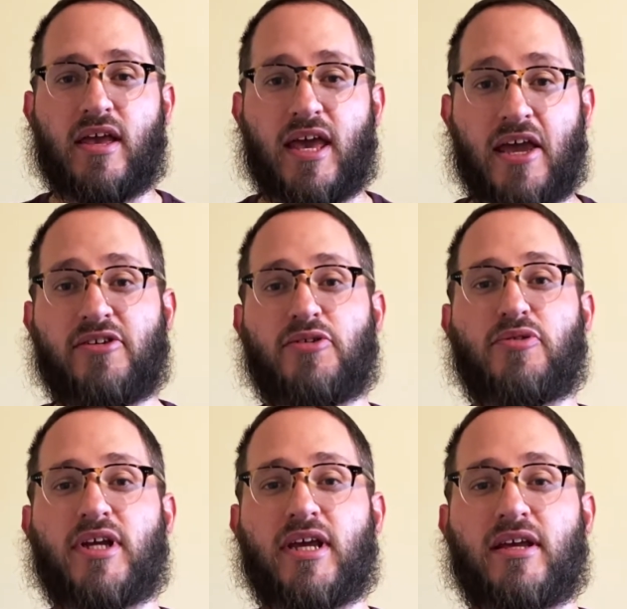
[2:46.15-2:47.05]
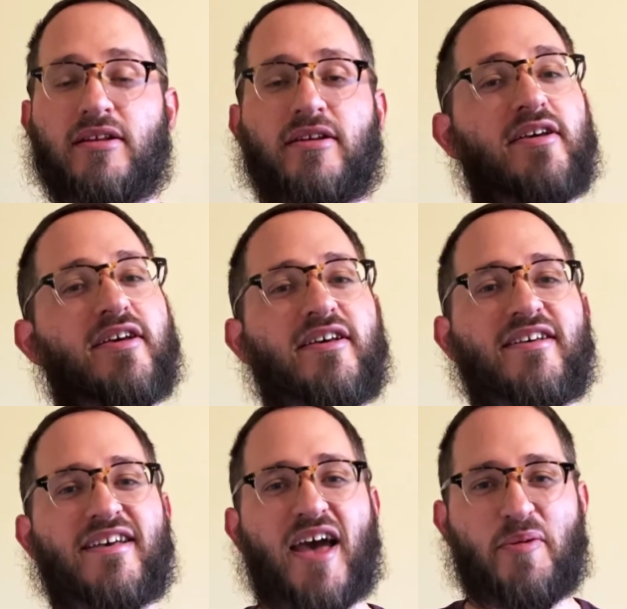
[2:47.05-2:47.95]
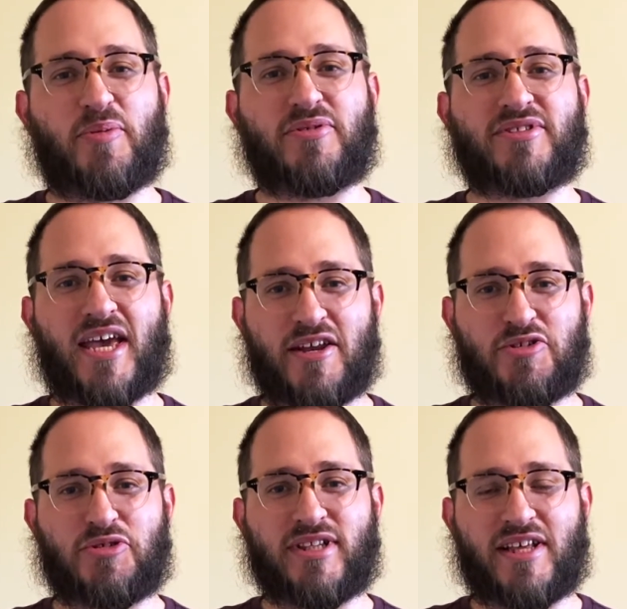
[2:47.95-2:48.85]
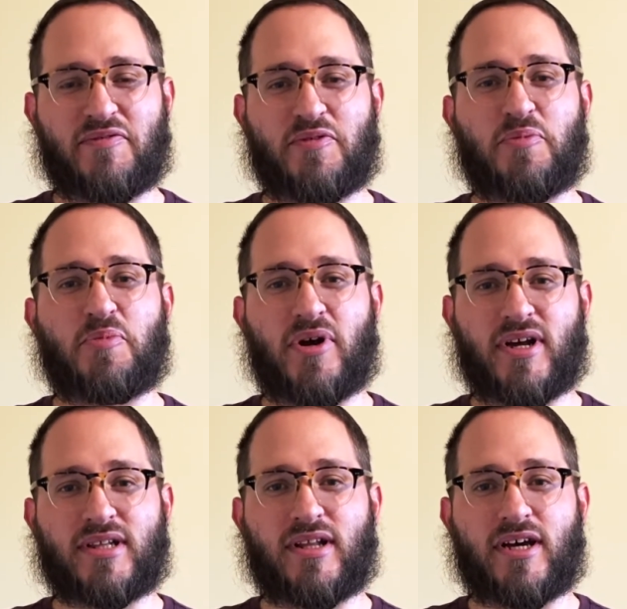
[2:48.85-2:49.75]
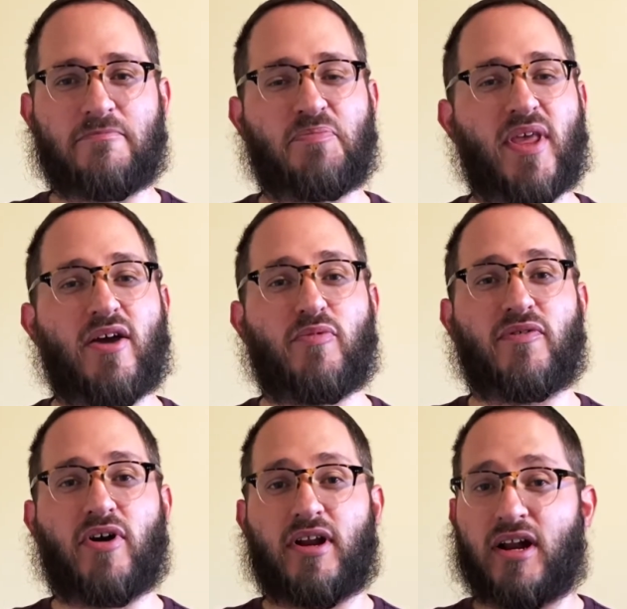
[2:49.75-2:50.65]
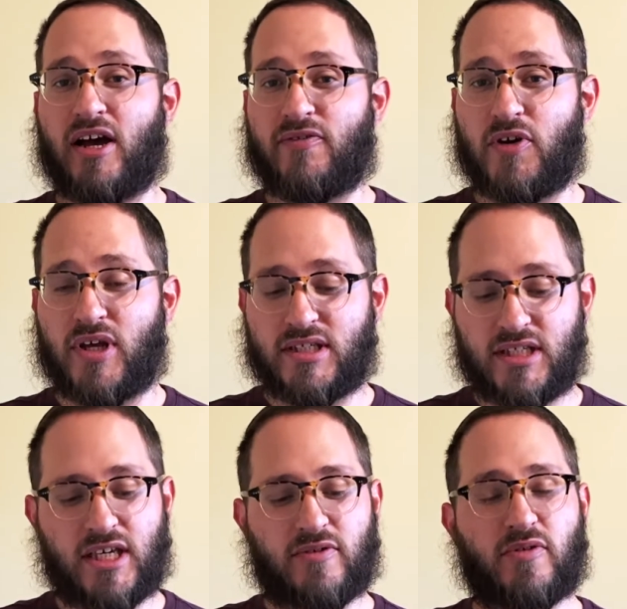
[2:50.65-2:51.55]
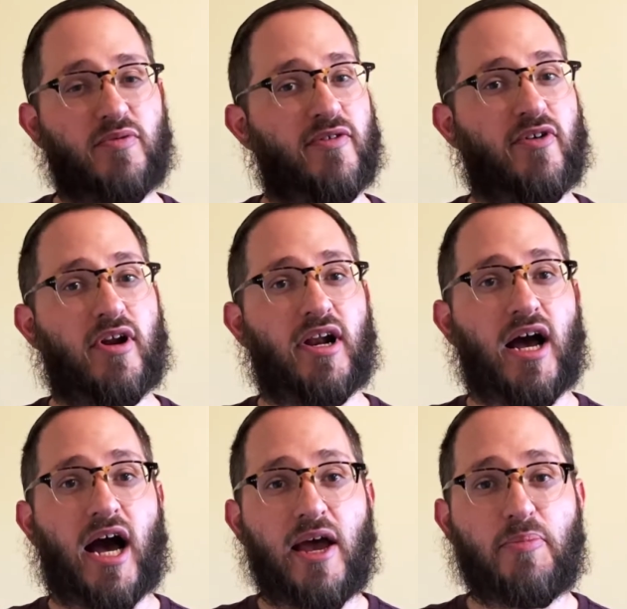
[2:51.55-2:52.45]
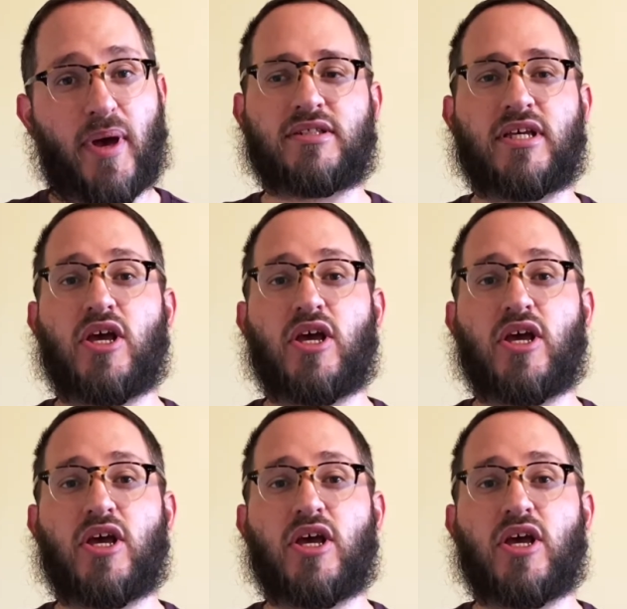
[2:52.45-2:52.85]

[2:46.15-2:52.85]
Entering in Apple's entry level product line. We've got an iPhone SE, we've got an iPad.